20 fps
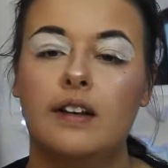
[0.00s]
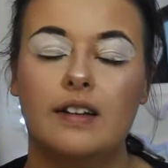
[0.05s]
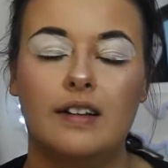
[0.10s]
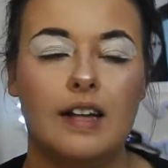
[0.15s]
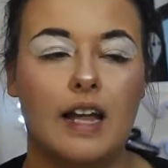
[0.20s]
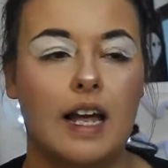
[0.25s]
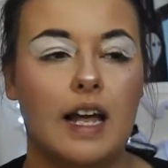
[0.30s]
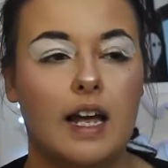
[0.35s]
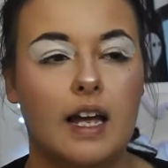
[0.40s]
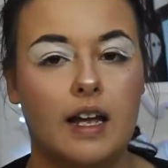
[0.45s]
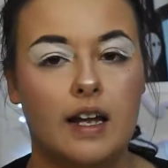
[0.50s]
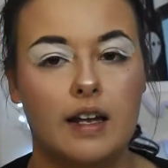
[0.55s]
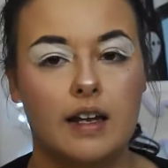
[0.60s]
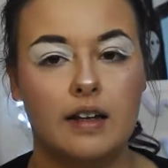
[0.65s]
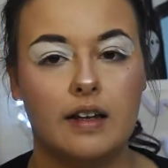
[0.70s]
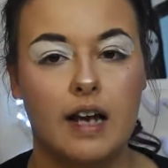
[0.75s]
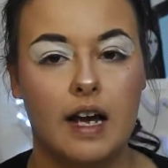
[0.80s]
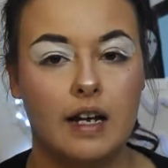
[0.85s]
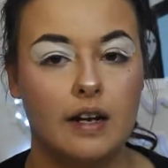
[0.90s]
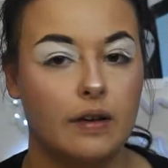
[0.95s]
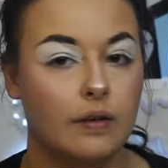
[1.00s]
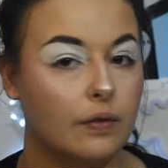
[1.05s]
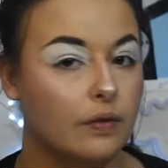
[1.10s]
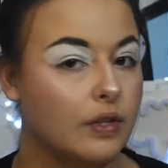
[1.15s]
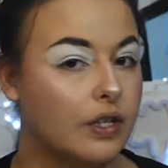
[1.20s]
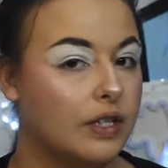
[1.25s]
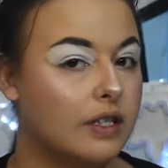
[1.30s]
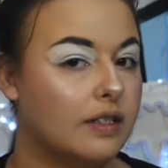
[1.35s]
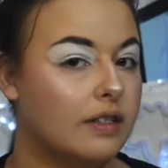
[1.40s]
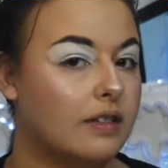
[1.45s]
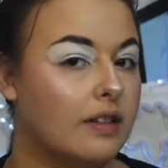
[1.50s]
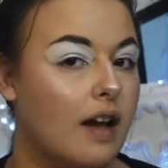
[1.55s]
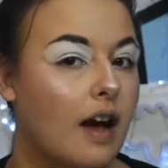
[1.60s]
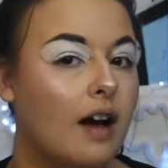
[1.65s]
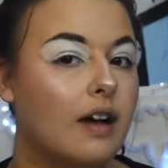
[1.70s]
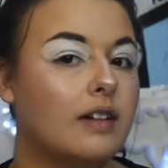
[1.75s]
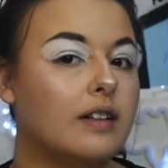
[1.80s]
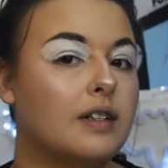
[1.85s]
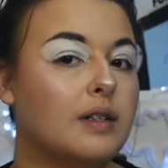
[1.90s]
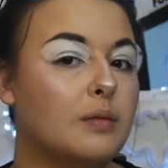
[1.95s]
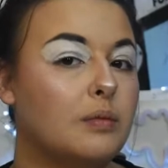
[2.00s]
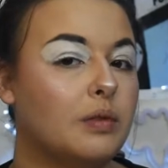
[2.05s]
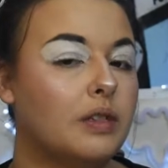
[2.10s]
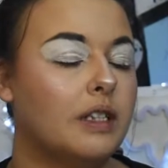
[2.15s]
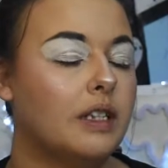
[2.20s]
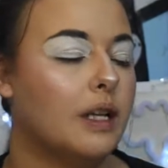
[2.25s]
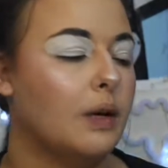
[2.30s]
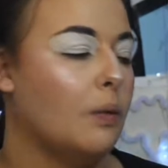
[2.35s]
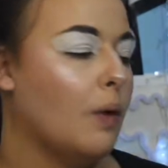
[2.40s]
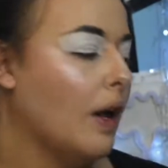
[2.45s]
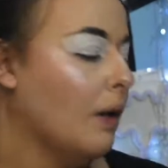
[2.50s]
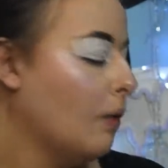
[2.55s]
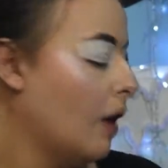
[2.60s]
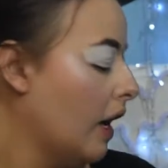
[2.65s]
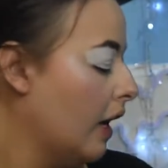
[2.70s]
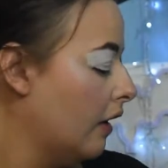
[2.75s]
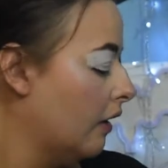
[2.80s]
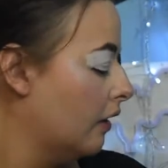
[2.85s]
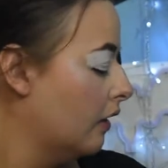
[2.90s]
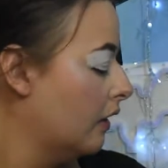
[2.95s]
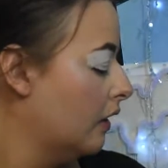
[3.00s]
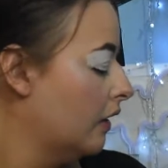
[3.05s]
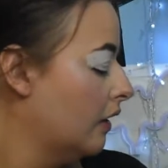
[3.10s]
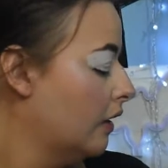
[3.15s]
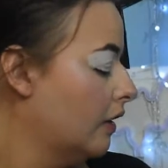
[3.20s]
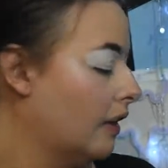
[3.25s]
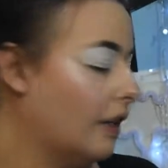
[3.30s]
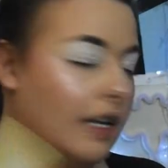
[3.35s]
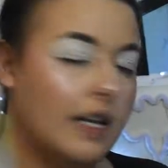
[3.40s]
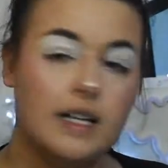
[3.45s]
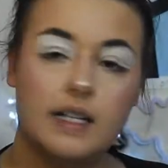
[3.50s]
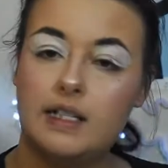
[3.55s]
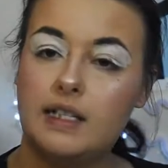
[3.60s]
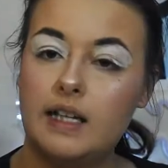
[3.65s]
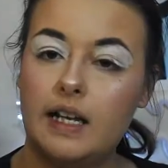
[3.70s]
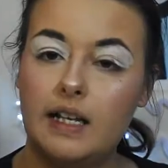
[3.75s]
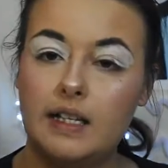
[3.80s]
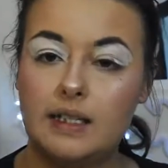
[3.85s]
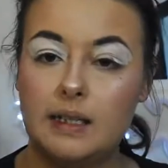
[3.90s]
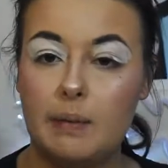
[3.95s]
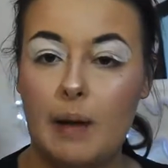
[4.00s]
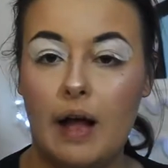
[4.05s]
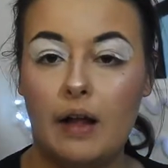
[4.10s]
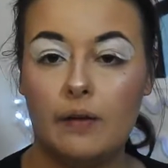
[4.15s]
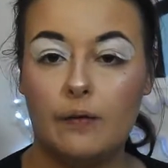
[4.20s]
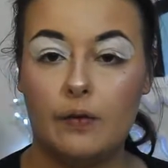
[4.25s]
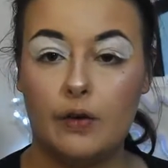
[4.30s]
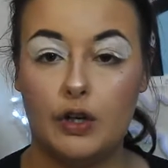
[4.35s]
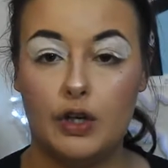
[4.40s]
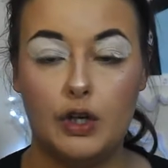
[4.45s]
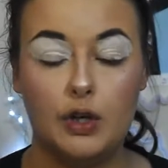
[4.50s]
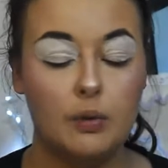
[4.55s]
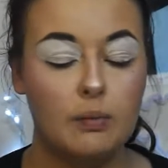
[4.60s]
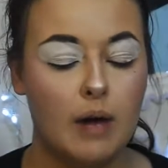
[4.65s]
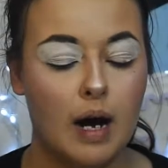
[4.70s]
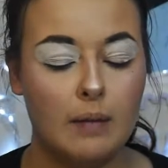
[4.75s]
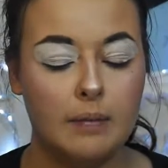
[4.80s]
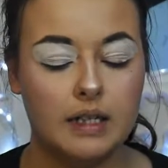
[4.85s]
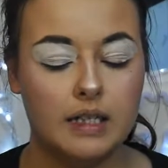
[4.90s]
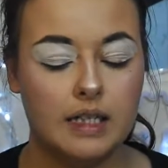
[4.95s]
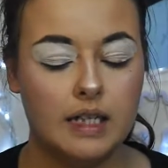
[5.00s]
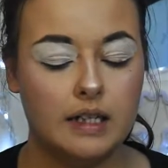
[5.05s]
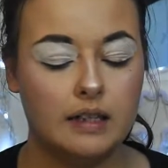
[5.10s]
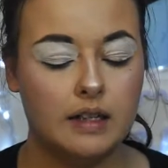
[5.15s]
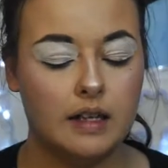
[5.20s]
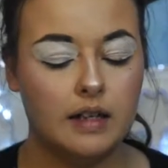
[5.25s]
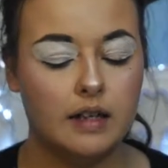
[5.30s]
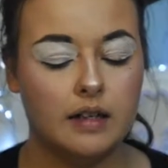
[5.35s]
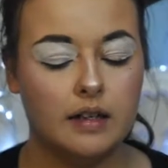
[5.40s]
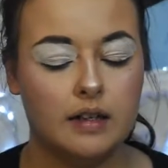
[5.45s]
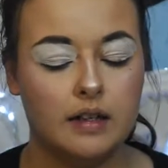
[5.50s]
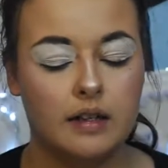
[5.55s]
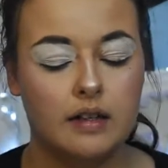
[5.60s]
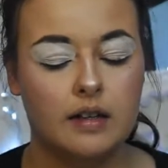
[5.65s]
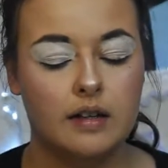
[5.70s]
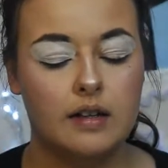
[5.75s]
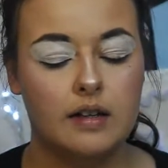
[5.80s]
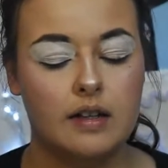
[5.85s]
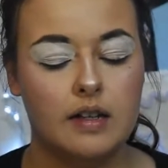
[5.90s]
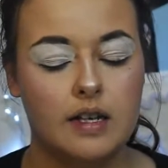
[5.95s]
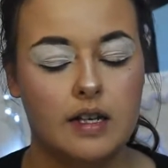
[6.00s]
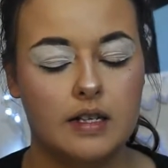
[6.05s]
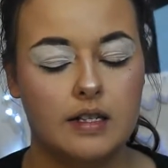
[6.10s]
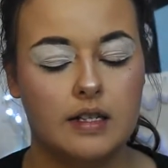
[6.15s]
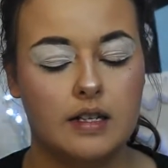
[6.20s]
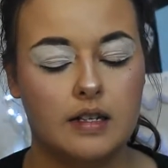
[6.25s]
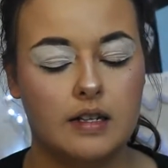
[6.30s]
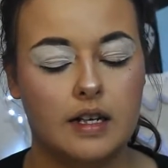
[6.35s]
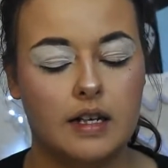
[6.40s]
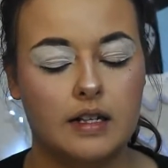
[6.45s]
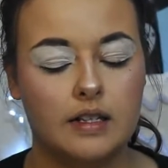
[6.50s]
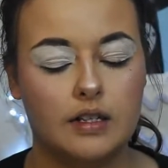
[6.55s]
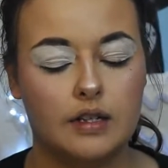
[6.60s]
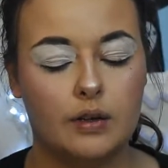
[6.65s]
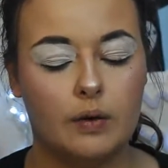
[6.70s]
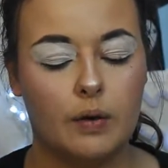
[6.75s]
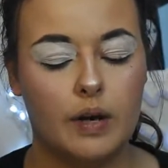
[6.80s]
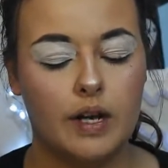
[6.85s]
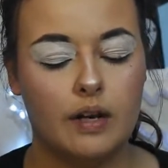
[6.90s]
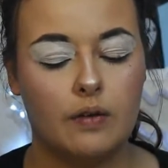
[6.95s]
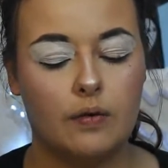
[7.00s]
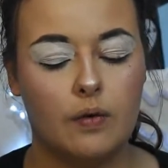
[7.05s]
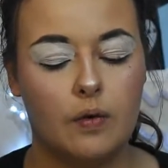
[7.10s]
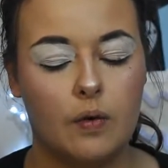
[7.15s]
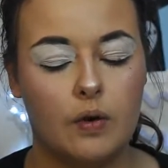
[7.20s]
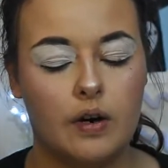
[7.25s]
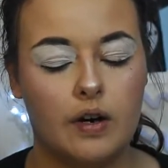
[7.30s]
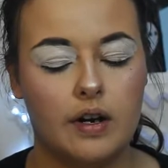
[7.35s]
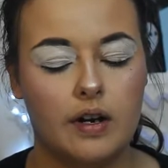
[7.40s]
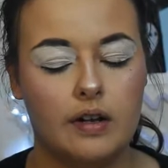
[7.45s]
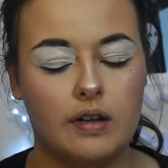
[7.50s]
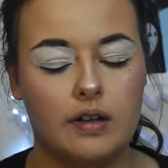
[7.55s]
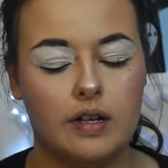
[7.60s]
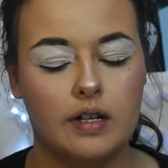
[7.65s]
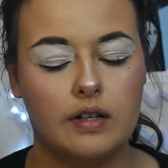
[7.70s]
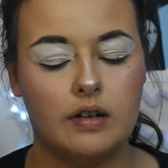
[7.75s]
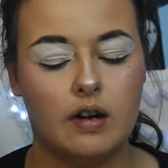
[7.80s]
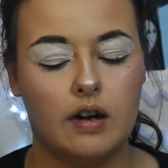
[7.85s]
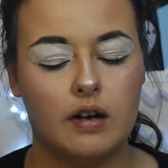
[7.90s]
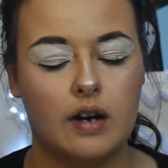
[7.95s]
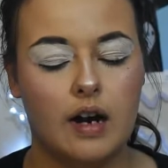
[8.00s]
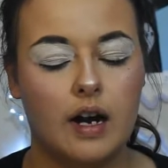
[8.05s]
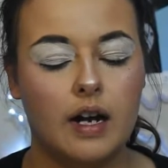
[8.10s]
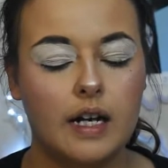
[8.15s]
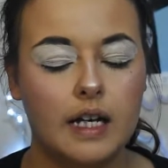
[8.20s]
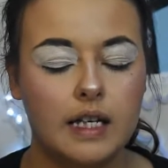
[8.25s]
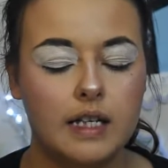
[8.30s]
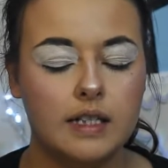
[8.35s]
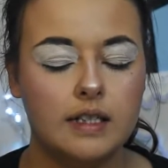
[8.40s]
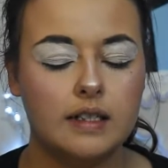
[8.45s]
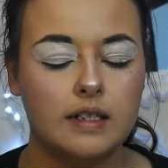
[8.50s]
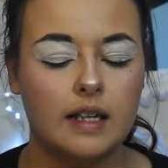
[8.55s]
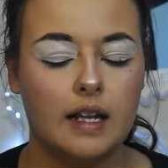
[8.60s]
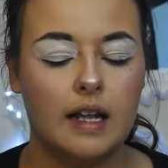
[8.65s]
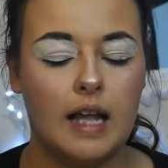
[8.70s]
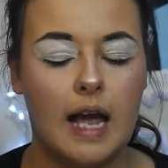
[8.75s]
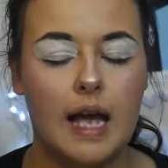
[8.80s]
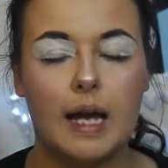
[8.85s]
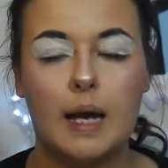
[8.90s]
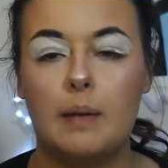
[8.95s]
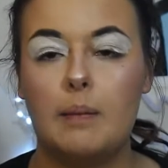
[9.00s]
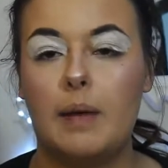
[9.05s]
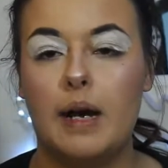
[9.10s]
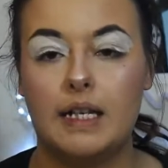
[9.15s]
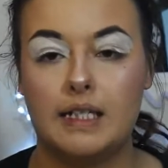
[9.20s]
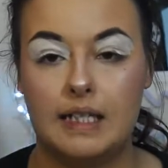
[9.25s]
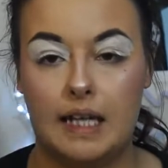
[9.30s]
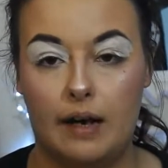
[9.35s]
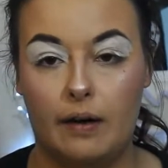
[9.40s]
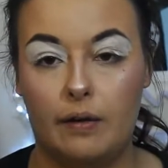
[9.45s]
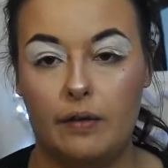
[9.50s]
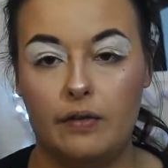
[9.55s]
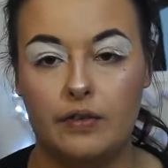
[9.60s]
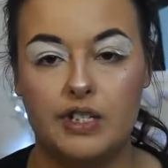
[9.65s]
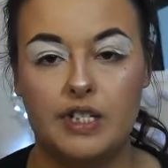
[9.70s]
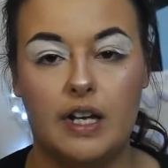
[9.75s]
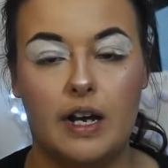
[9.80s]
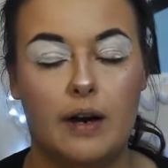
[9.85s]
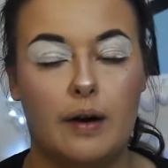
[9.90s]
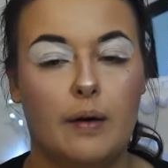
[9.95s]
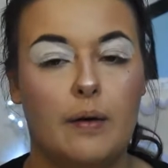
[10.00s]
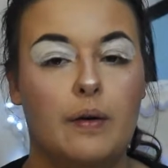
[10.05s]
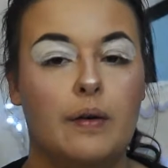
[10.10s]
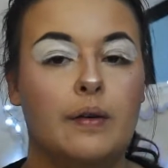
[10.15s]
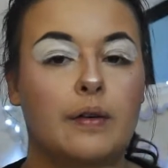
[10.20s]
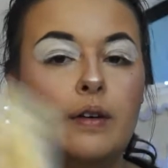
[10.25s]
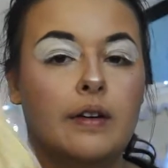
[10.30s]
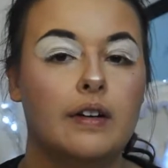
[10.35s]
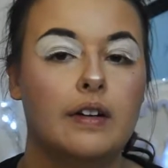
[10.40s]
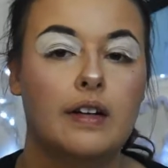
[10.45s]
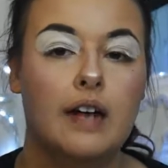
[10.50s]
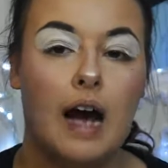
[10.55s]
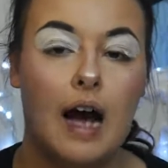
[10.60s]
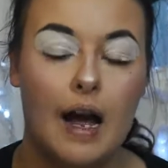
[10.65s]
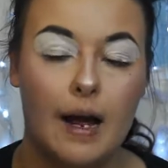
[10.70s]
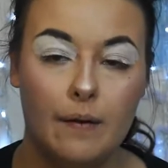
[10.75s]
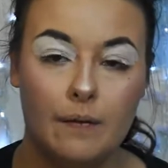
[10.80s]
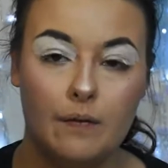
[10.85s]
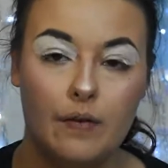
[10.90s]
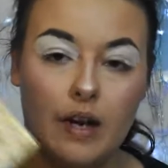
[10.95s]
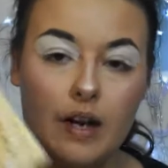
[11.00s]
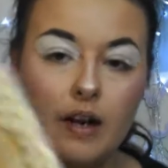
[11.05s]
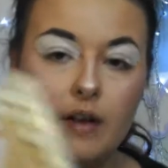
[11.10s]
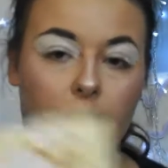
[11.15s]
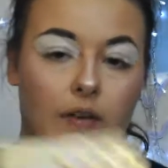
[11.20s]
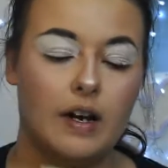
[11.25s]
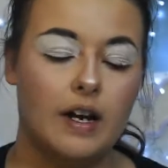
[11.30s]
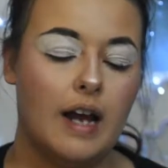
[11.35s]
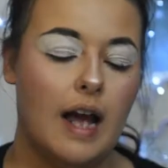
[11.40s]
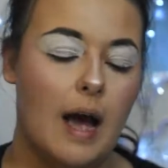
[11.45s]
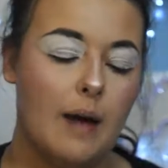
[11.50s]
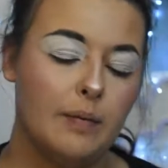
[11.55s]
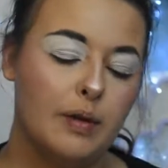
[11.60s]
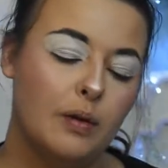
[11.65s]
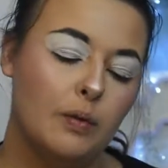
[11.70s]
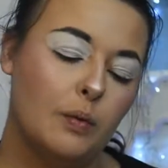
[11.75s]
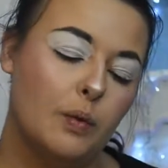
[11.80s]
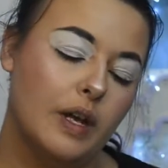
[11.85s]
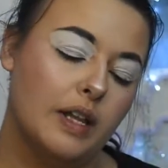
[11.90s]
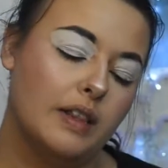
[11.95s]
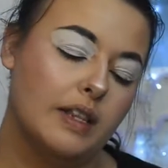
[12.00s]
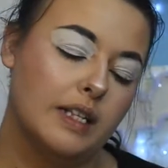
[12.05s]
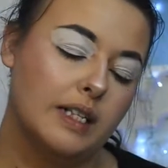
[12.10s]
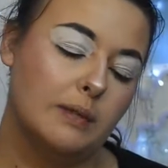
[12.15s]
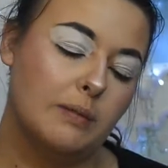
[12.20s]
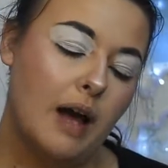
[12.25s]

a kind of just not completely white, this is the palette for you, mamacita. This is great for the dark honeys like myself. So I'm very, very happy with this